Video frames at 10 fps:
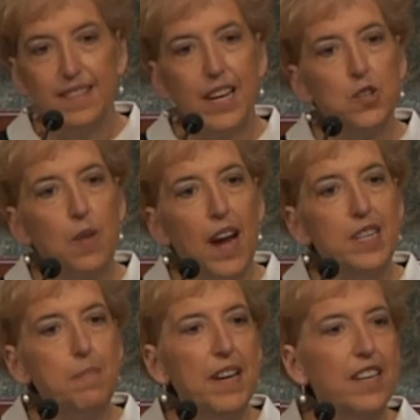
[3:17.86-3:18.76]
They tried
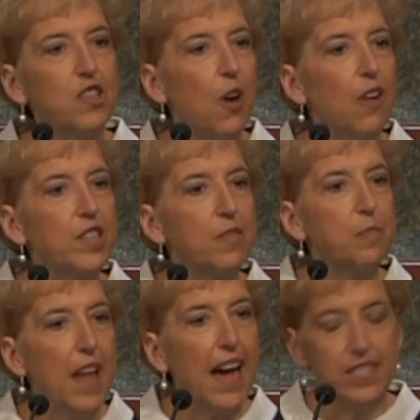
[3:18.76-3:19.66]
to pin a charge of
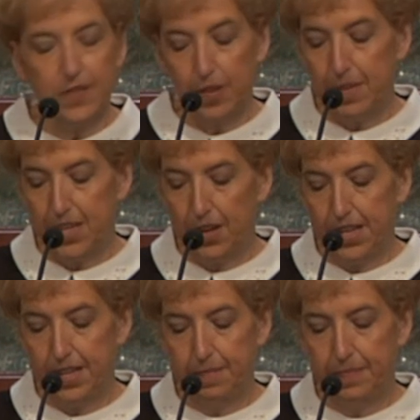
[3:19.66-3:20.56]
blasphemy on
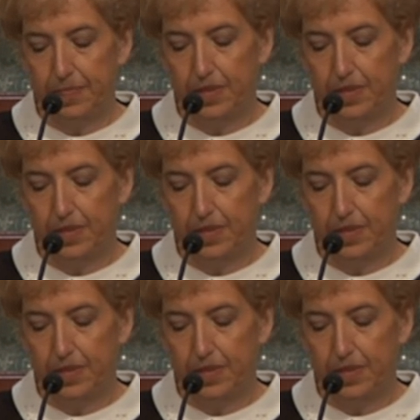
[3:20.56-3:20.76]
him.